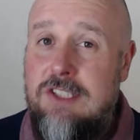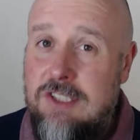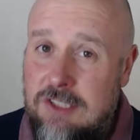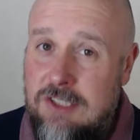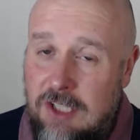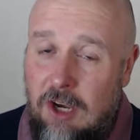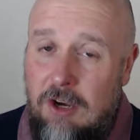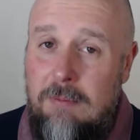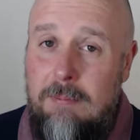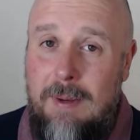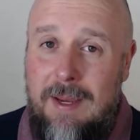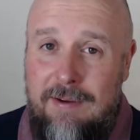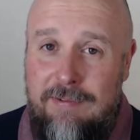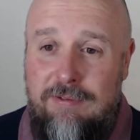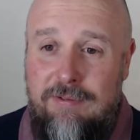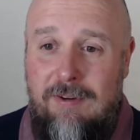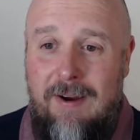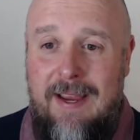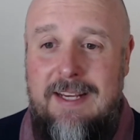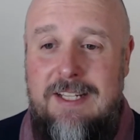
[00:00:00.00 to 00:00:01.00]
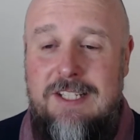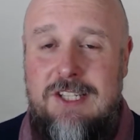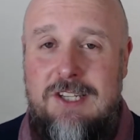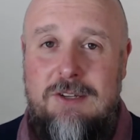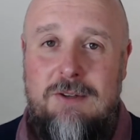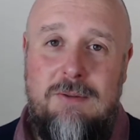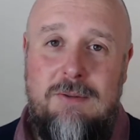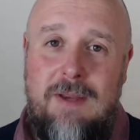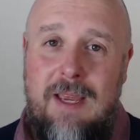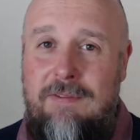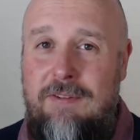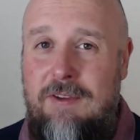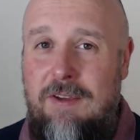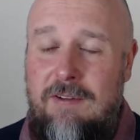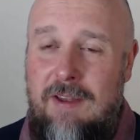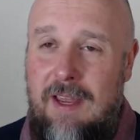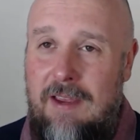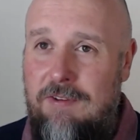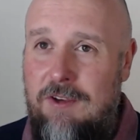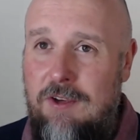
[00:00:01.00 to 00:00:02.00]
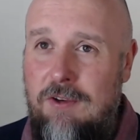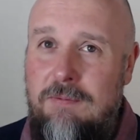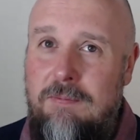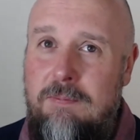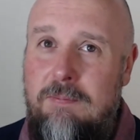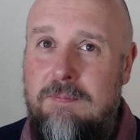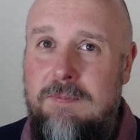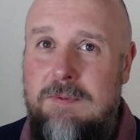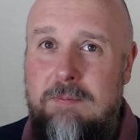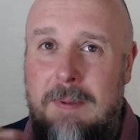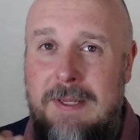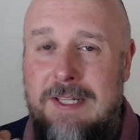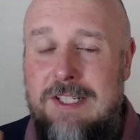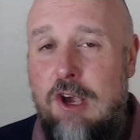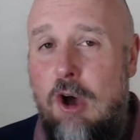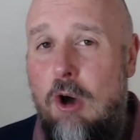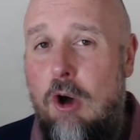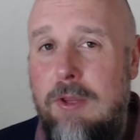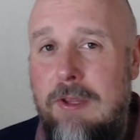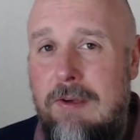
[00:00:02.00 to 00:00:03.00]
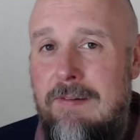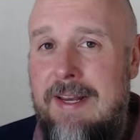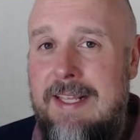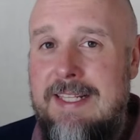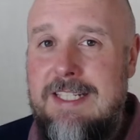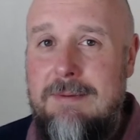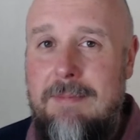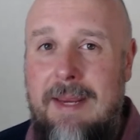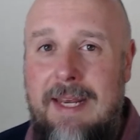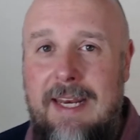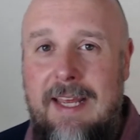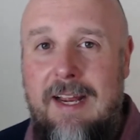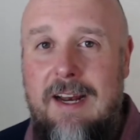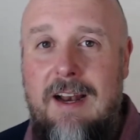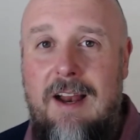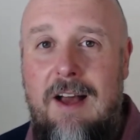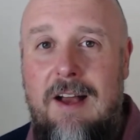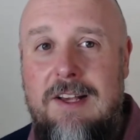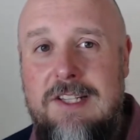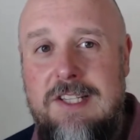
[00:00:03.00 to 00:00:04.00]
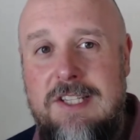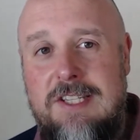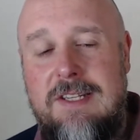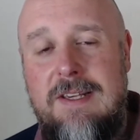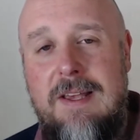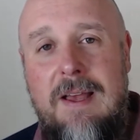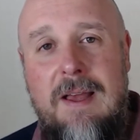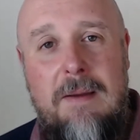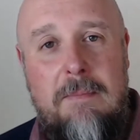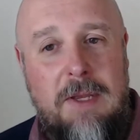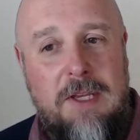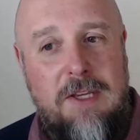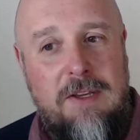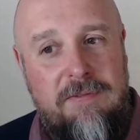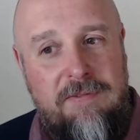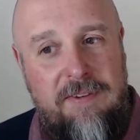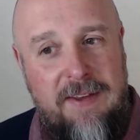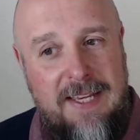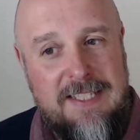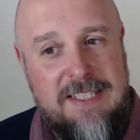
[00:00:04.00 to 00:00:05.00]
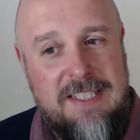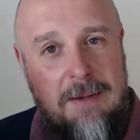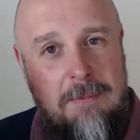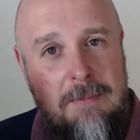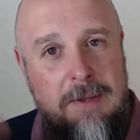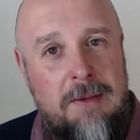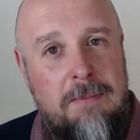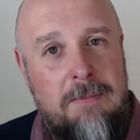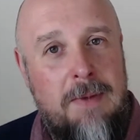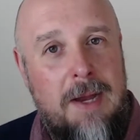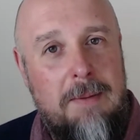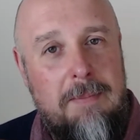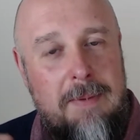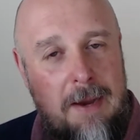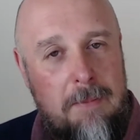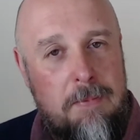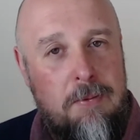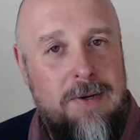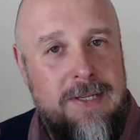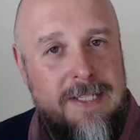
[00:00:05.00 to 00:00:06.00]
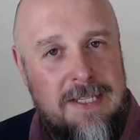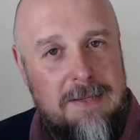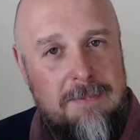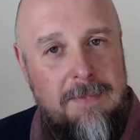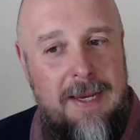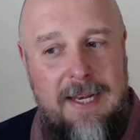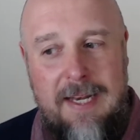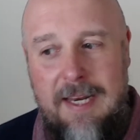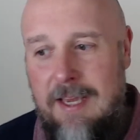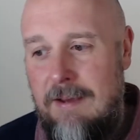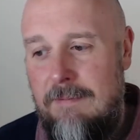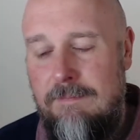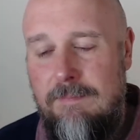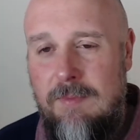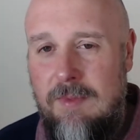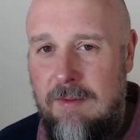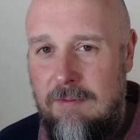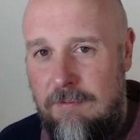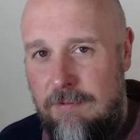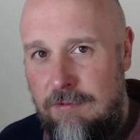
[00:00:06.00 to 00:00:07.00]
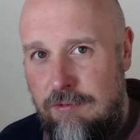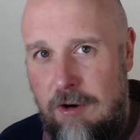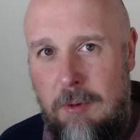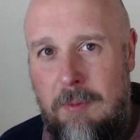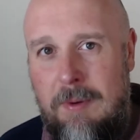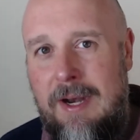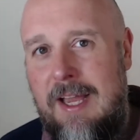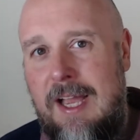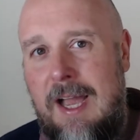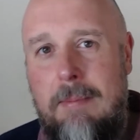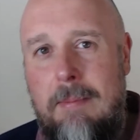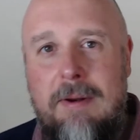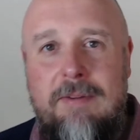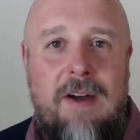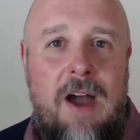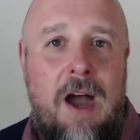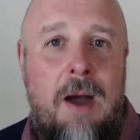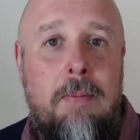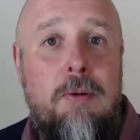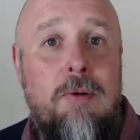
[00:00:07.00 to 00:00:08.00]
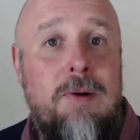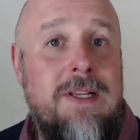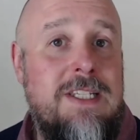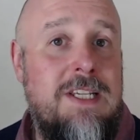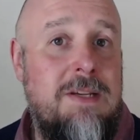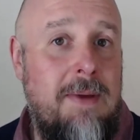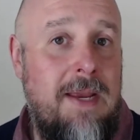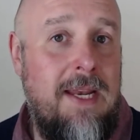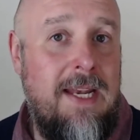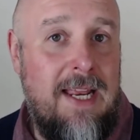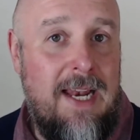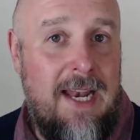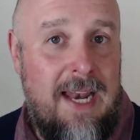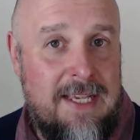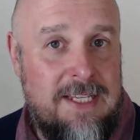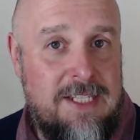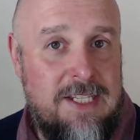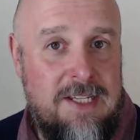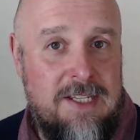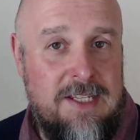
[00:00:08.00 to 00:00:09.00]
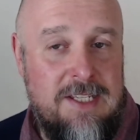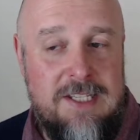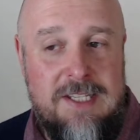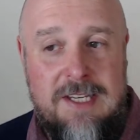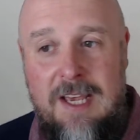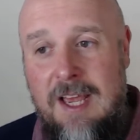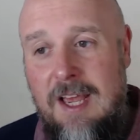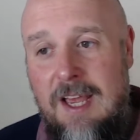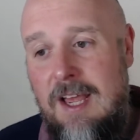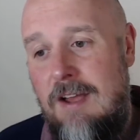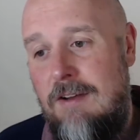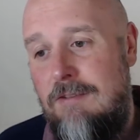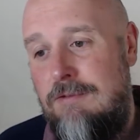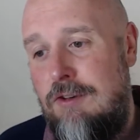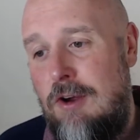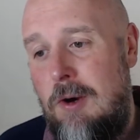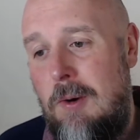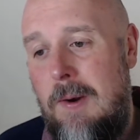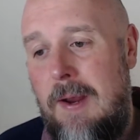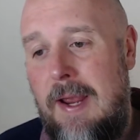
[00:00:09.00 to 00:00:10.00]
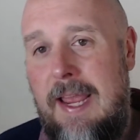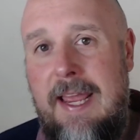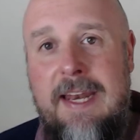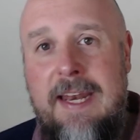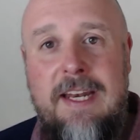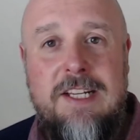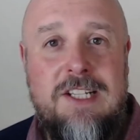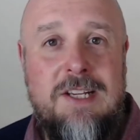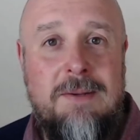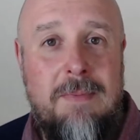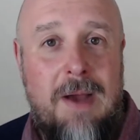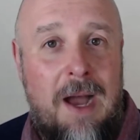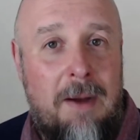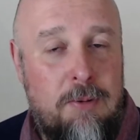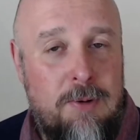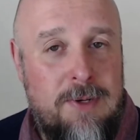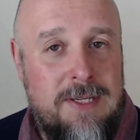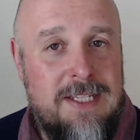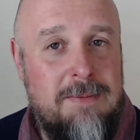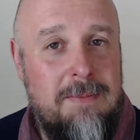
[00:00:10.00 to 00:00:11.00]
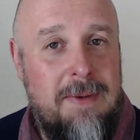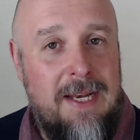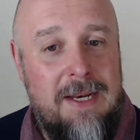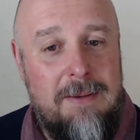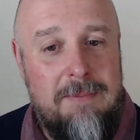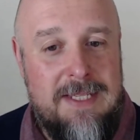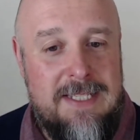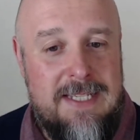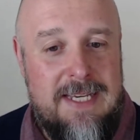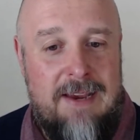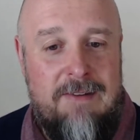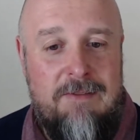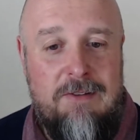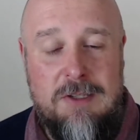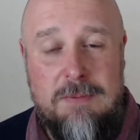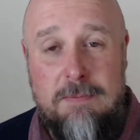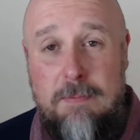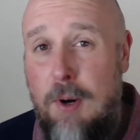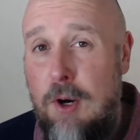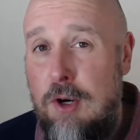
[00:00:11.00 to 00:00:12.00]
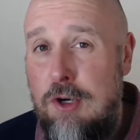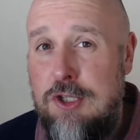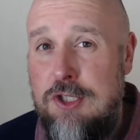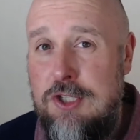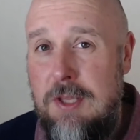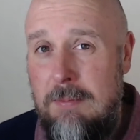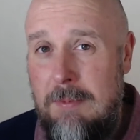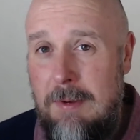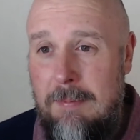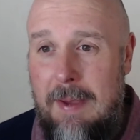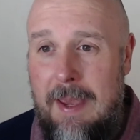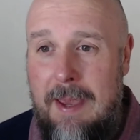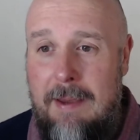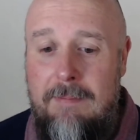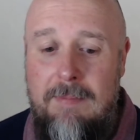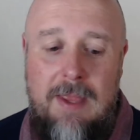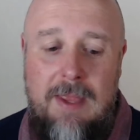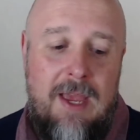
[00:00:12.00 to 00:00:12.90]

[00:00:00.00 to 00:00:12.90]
Don't be afraid to, if you've been told they're an intermediate class, but you think some of them might be upper intermediate, throw in a couple of upper intermediate lessons, throw in some upper intermediate materials, push them a bit.